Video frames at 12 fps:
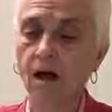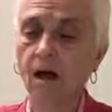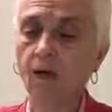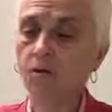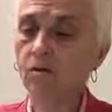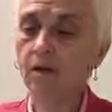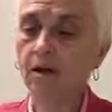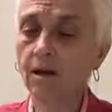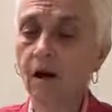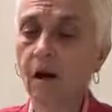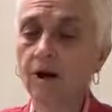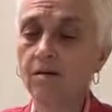how can
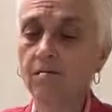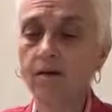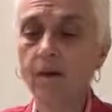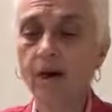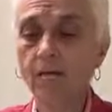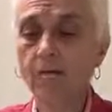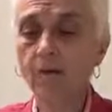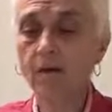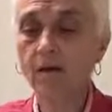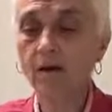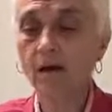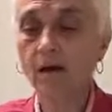I be happy